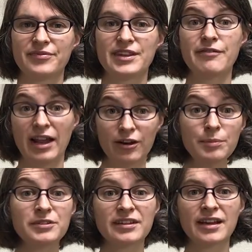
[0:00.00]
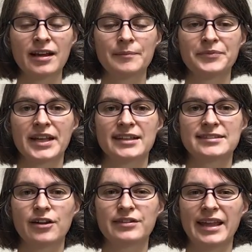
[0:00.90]
developed,
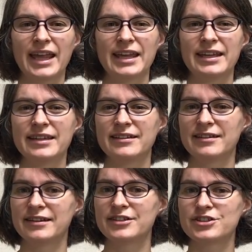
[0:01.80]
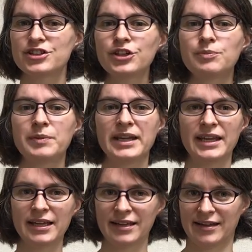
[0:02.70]
so they should
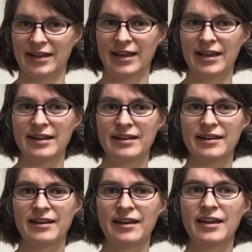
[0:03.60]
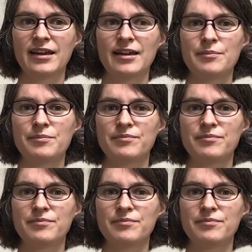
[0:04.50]
be in a